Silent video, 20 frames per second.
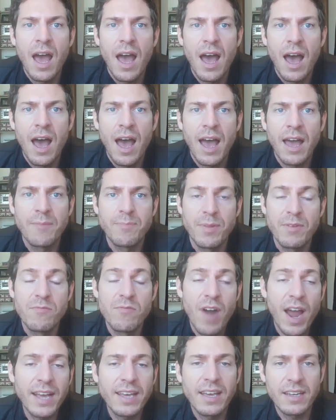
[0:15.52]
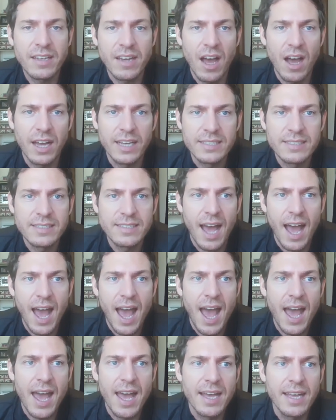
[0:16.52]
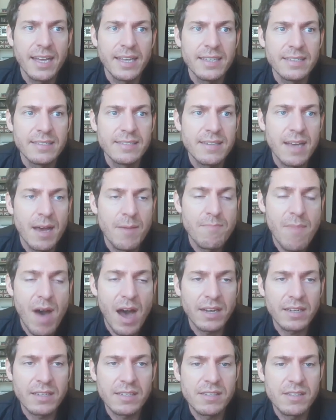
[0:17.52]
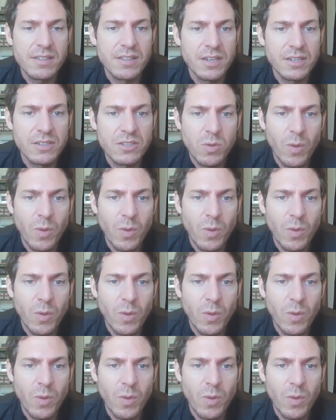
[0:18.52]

had been recognized as amongst the